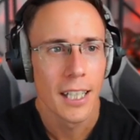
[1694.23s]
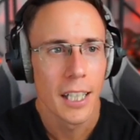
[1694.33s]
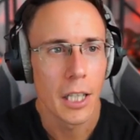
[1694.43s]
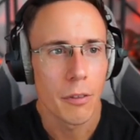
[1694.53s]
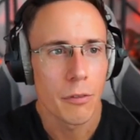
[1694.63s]

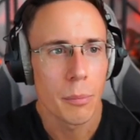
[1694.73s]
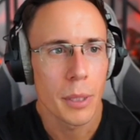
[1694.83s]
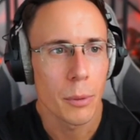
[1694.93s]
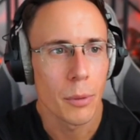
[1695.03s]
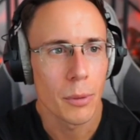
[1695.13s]
learn from
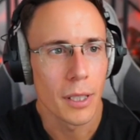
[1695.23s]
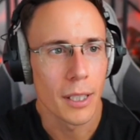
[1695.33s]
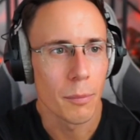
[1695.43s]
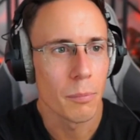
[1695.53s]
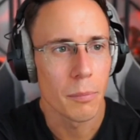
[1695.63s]
people
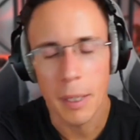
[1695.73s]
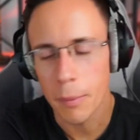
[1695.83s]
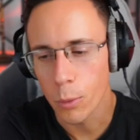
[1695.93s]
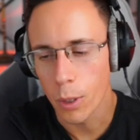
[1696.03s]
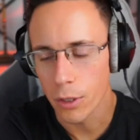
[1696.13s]

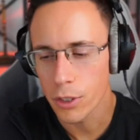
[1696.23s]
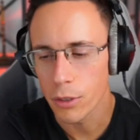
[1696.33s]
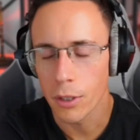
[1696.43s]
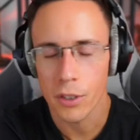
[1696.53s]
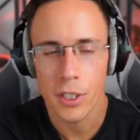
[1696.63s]
maybe 1 or 2
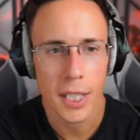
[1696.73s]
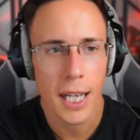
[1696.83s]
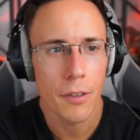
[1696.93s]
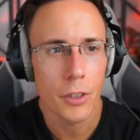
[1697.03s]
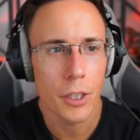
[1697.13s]
notches
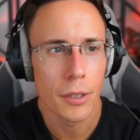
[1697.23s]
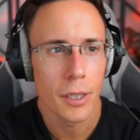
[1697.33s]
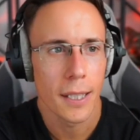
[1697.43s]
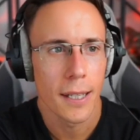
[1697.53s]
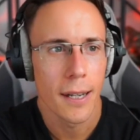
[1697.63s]
ahead of you,
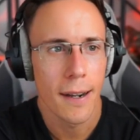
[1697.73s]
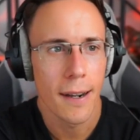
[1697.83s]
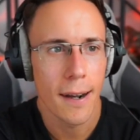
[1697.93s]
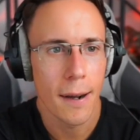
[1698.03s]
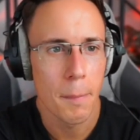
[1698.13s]

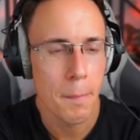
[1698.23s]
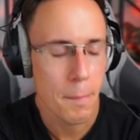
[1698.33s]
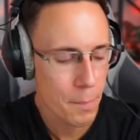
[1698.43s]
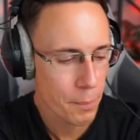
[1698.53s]
and